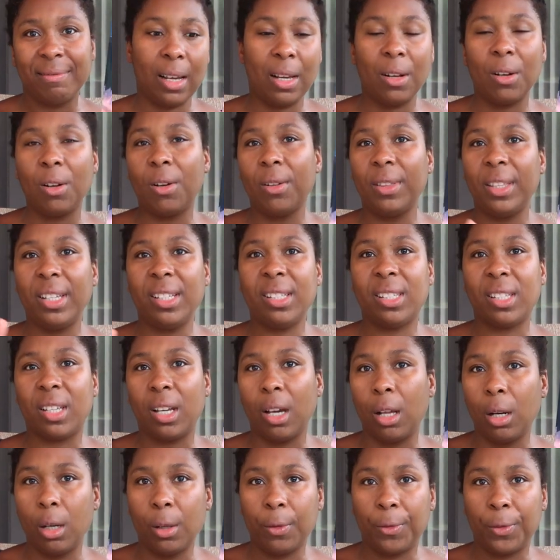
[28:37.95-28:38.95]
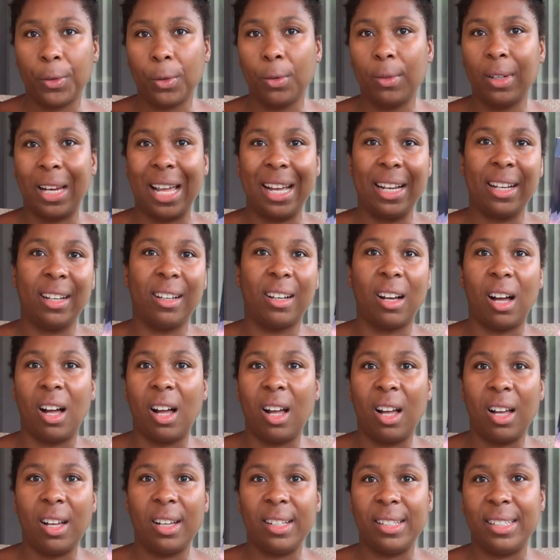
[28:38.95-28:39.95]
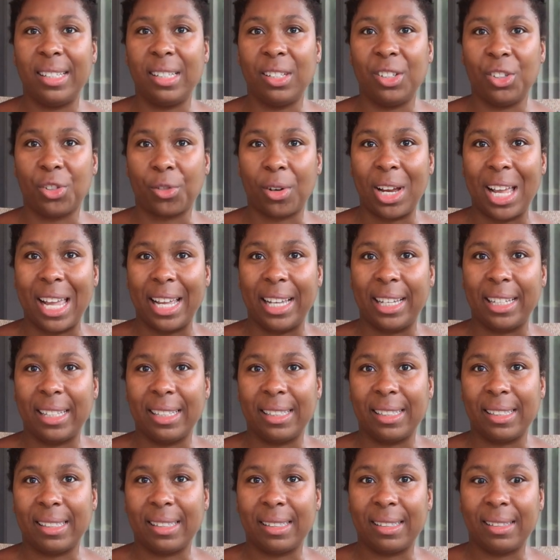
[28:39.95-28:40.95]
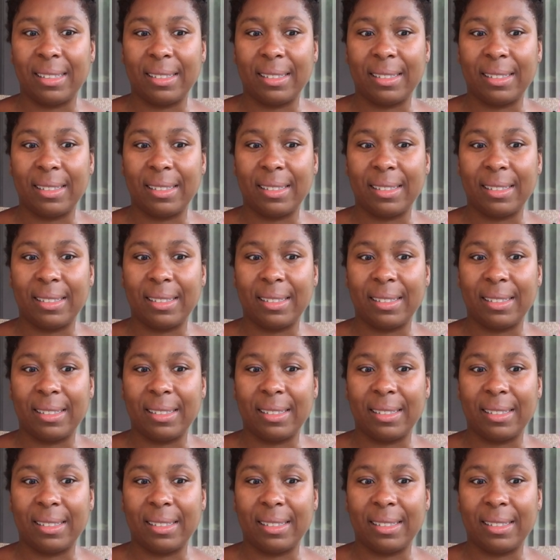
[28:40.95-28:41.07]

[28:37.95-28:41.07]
and all these colorful like gods and dragons.